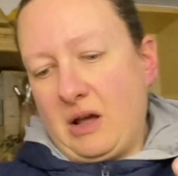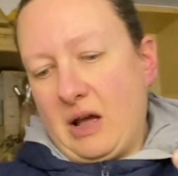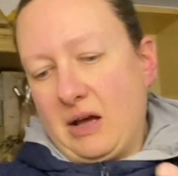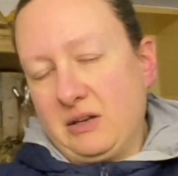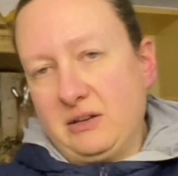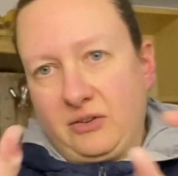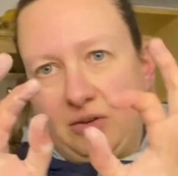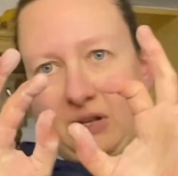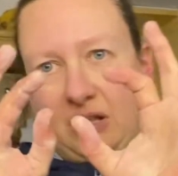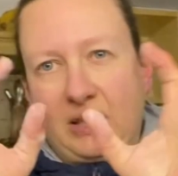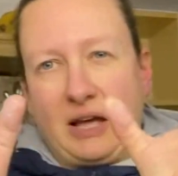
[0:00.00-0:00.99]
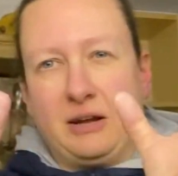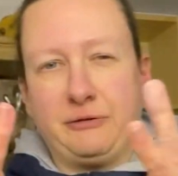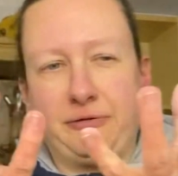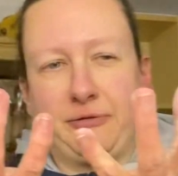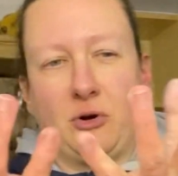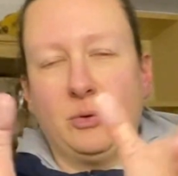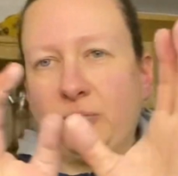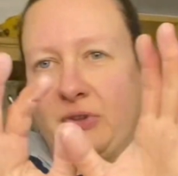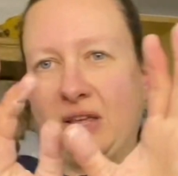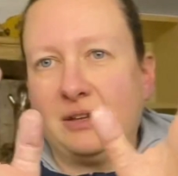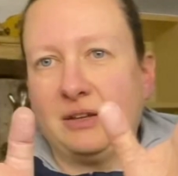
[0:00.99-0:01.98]
and it kind of forms
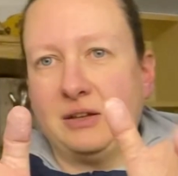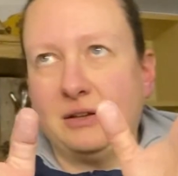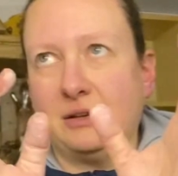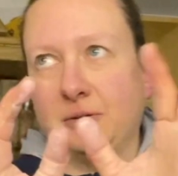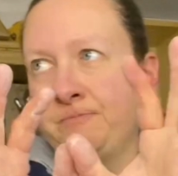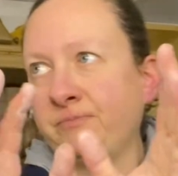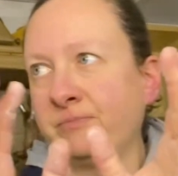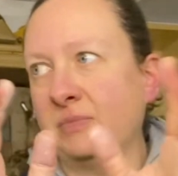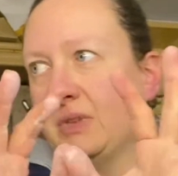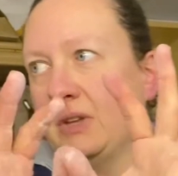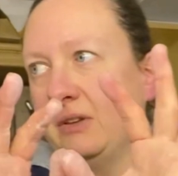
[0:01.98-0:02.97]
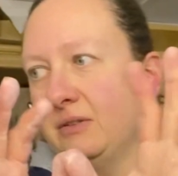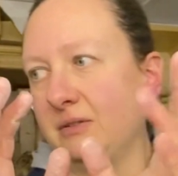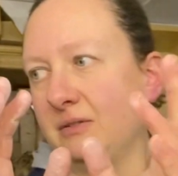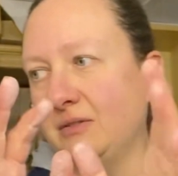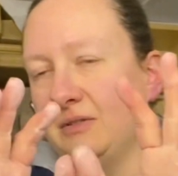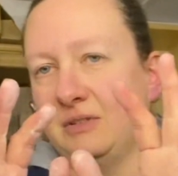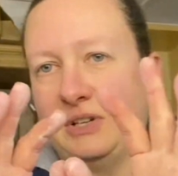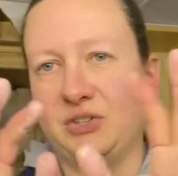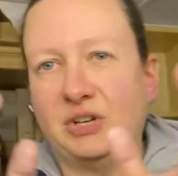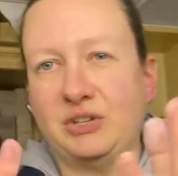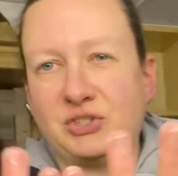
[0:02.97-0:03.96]
like a
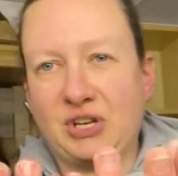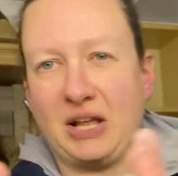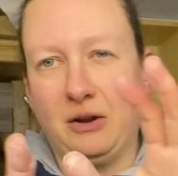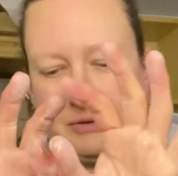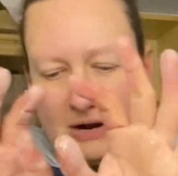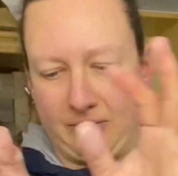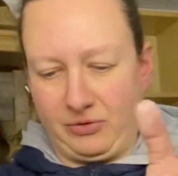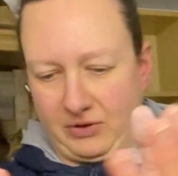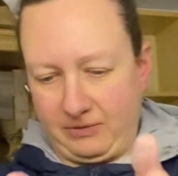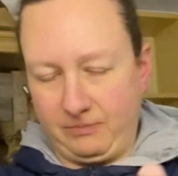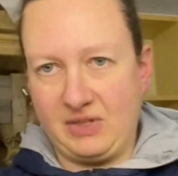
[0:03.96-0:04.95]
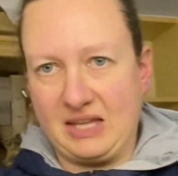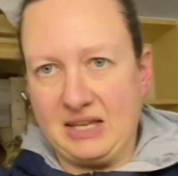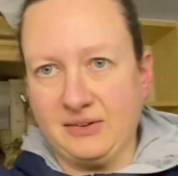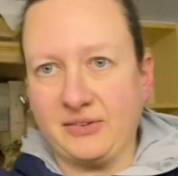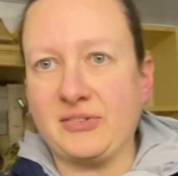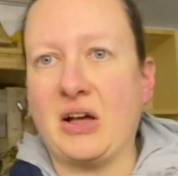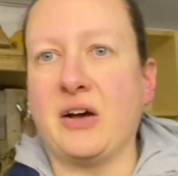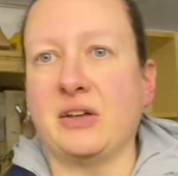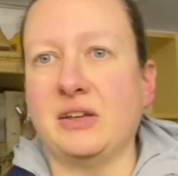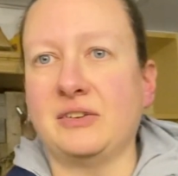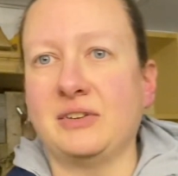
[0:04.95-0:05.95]
shell around the
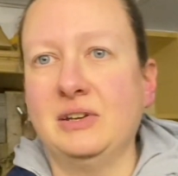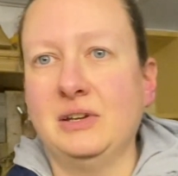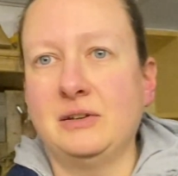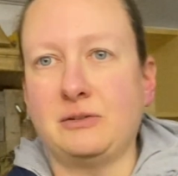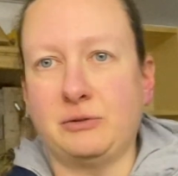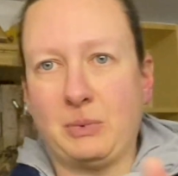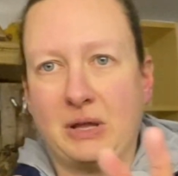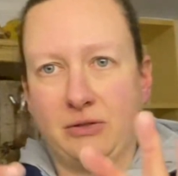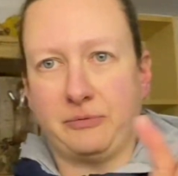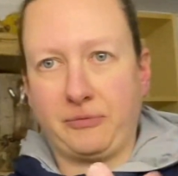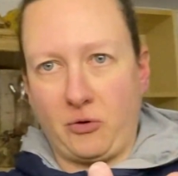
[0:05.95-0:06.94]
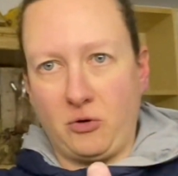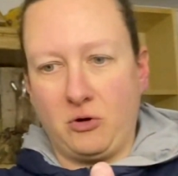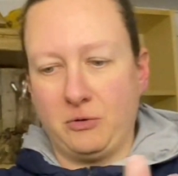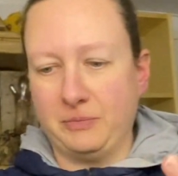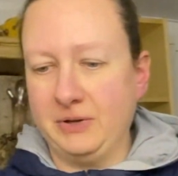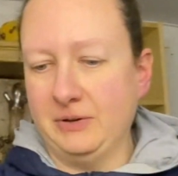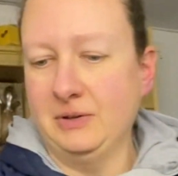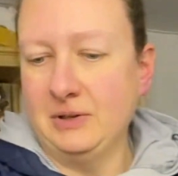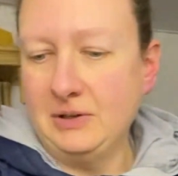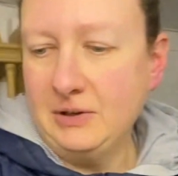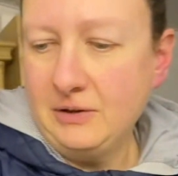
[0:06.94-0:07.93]
inside to make the form
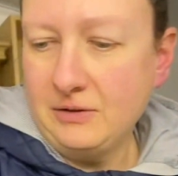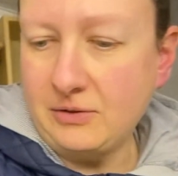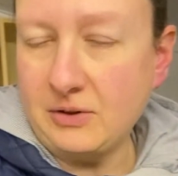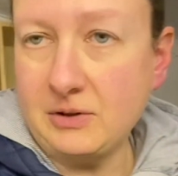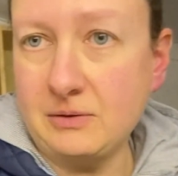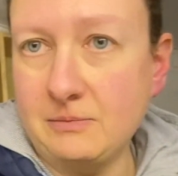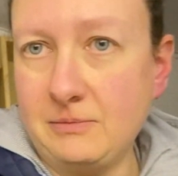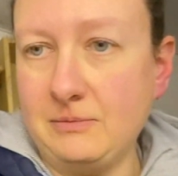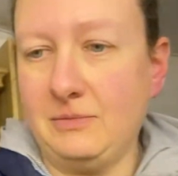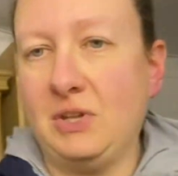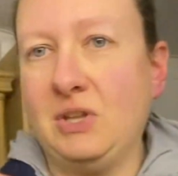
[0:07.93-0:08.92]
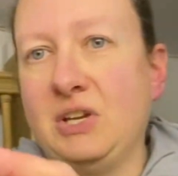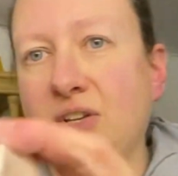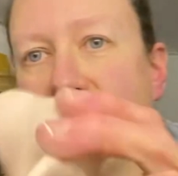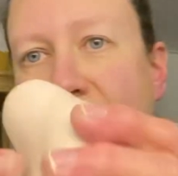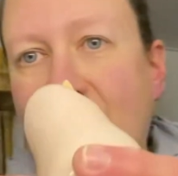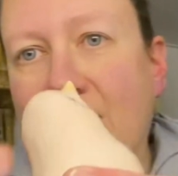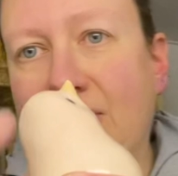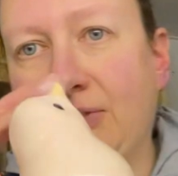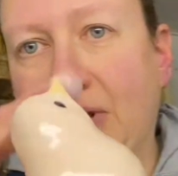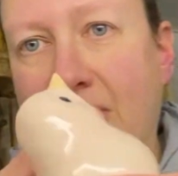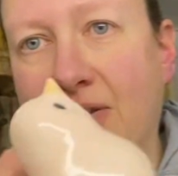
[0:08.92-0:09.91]
that you can see.
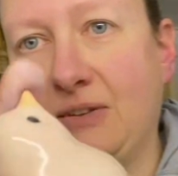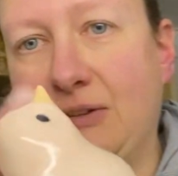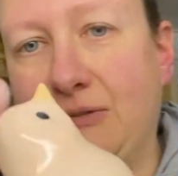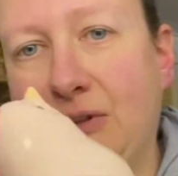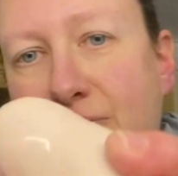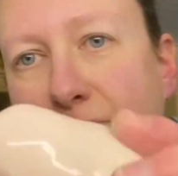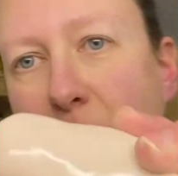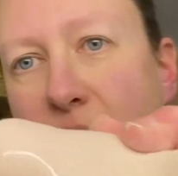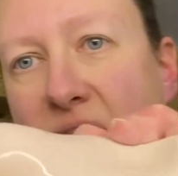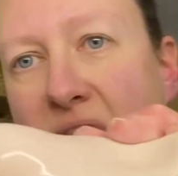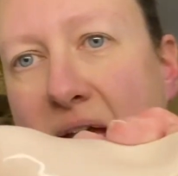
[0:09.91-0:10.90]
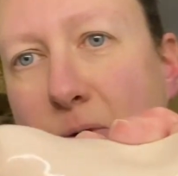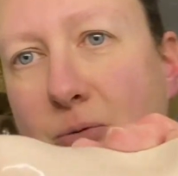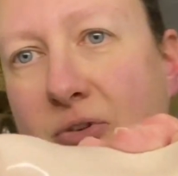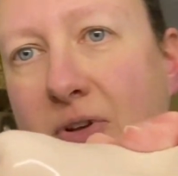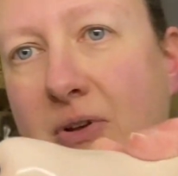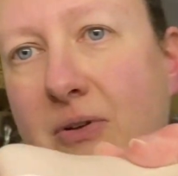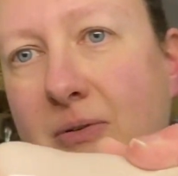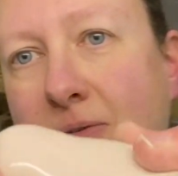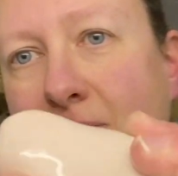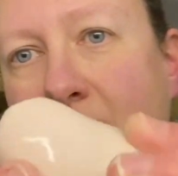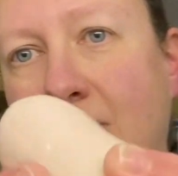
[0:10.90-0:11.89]
So like it forms the outer
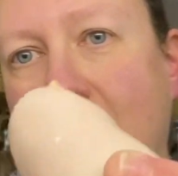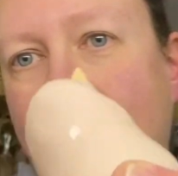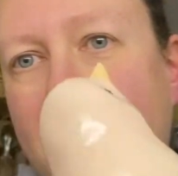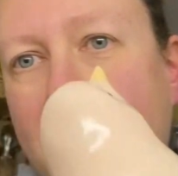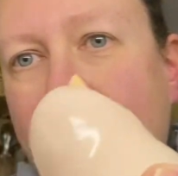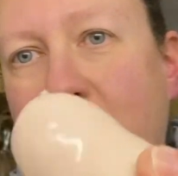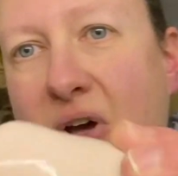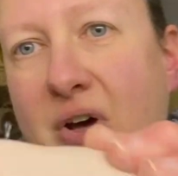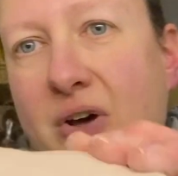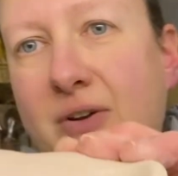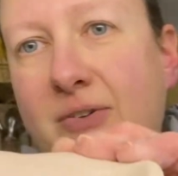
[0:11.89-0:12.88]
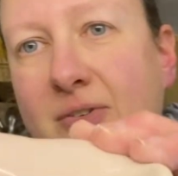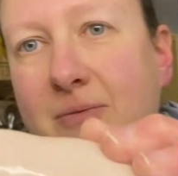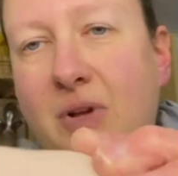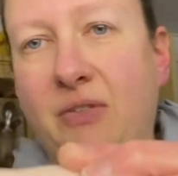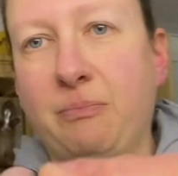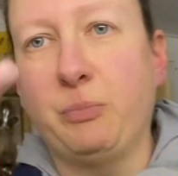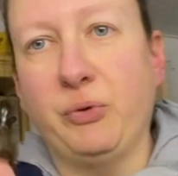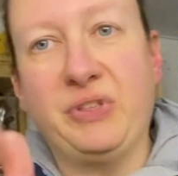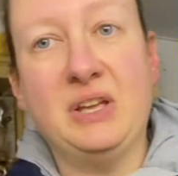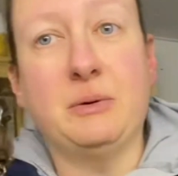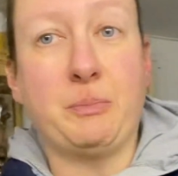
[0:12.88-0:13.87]
part, but
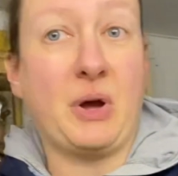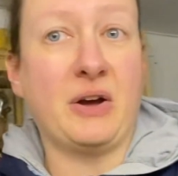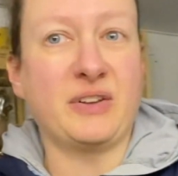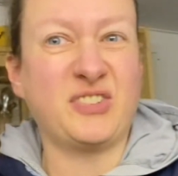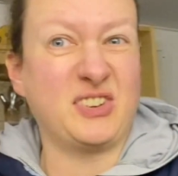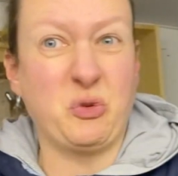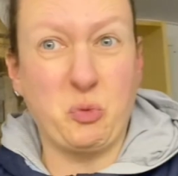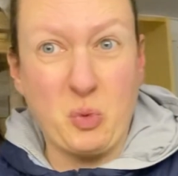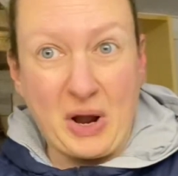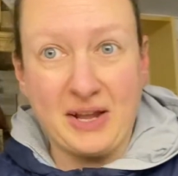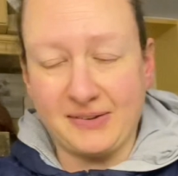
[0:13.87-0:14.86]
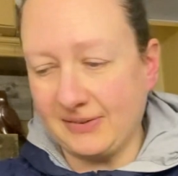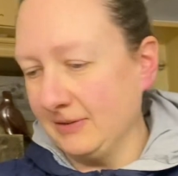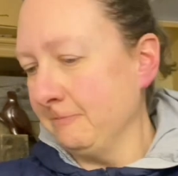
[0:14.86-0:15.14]
the inner part's still wet.